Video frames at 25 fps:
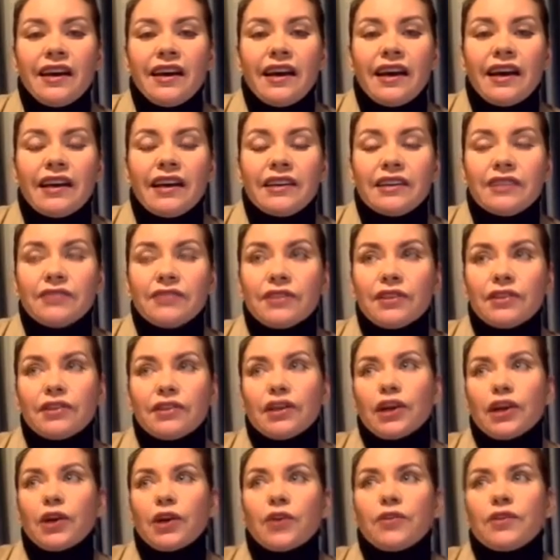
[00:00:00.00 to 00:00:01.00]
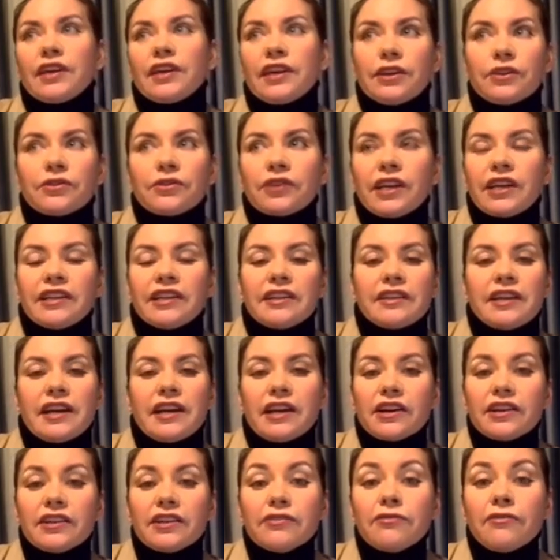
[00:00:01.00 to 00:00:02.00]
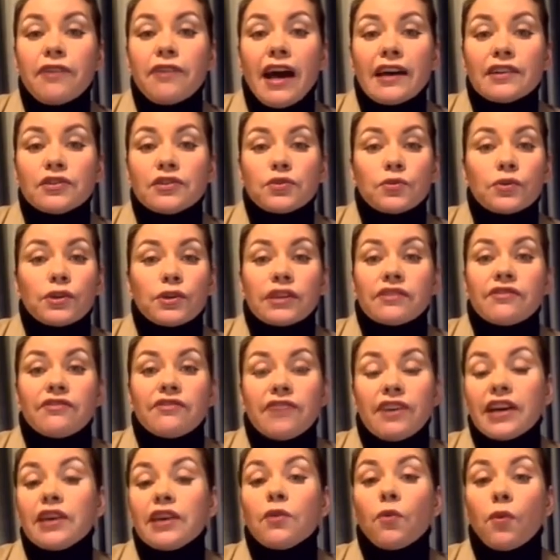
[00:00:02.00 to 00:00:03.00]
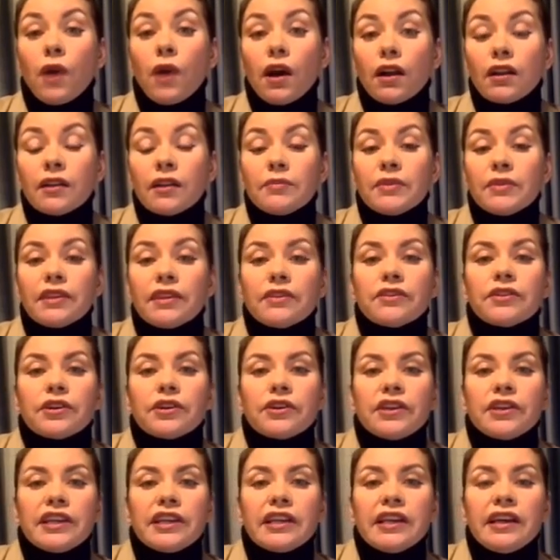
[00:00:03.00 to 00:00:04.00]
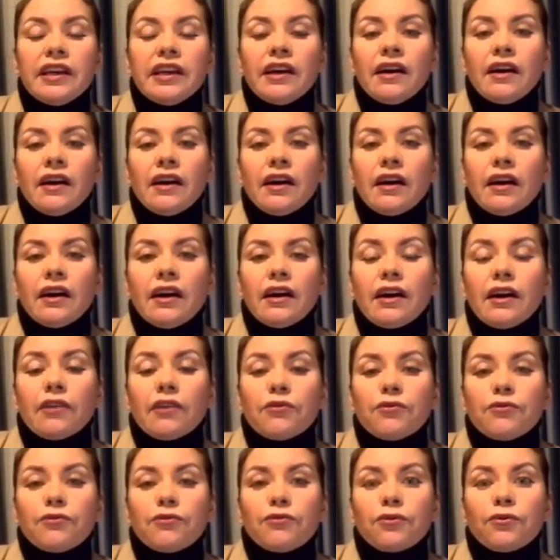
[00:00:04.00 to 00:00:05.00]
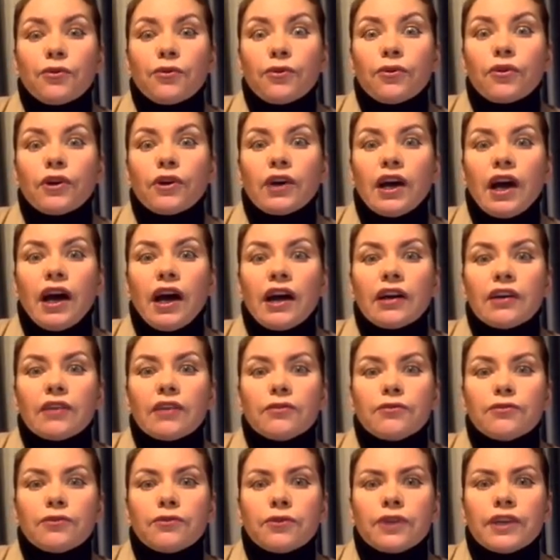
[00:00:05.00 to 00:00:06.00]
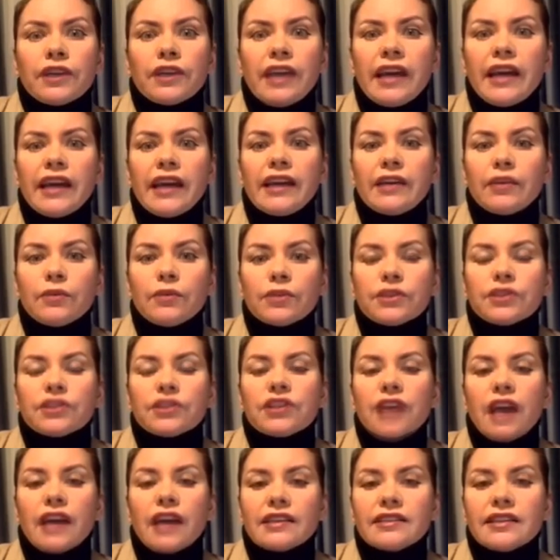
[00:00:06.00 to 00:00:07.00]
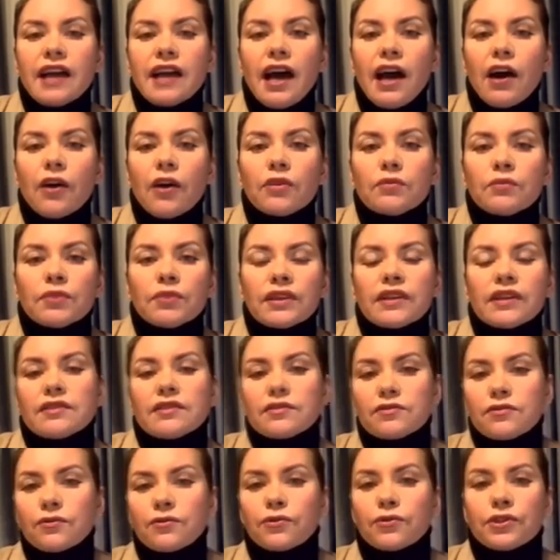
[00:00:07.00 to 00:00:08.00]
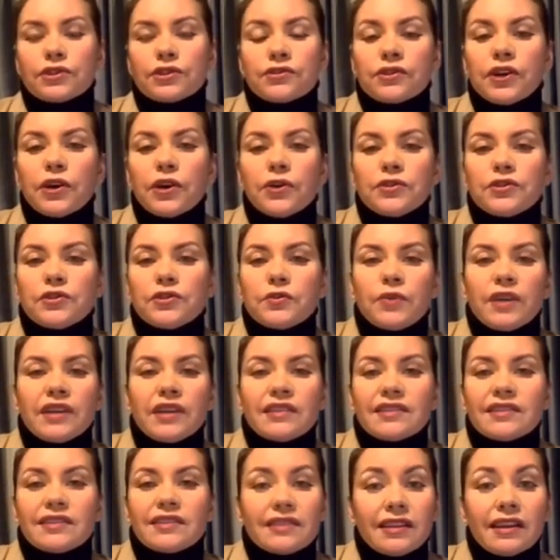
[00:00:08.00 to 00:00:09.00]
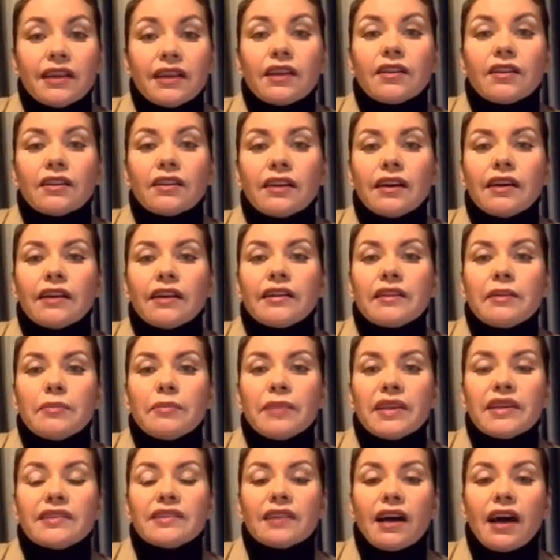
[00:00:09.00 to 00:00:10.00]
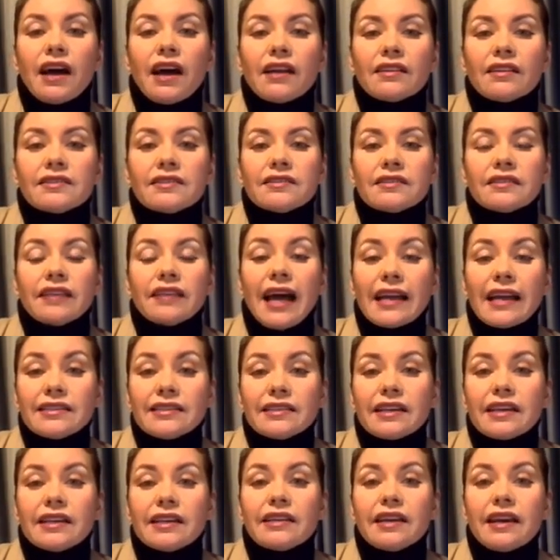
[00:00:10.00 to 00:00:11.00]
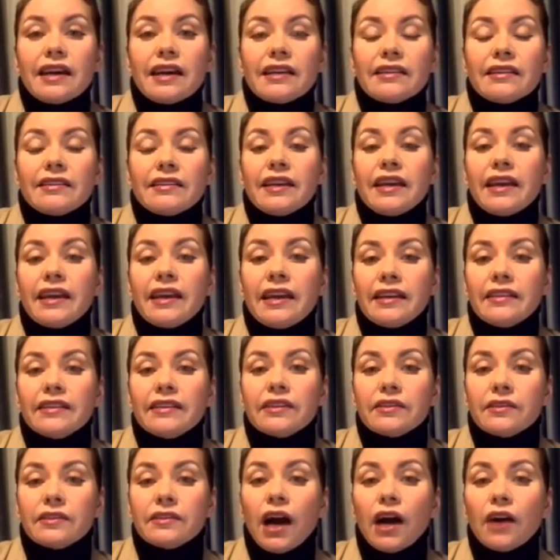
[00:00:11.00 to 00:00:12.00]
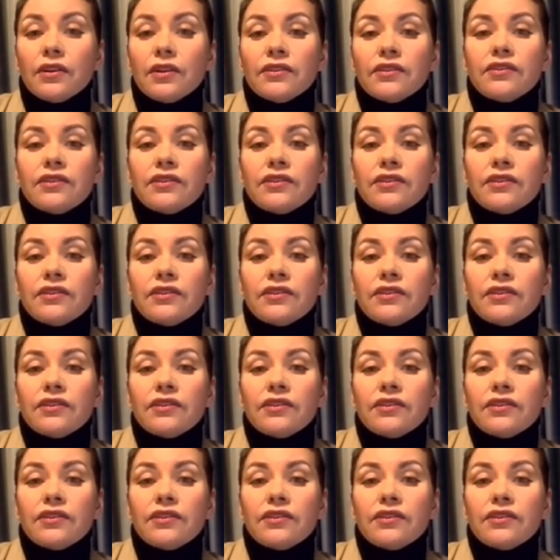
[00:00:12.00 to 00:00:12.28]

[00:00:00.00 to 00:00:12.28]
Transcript: And even though the Ukrainian air defense worked very well, I mean 34 out of 48 were shot down plus 4 drones, but still the missiles landed and hit the ground.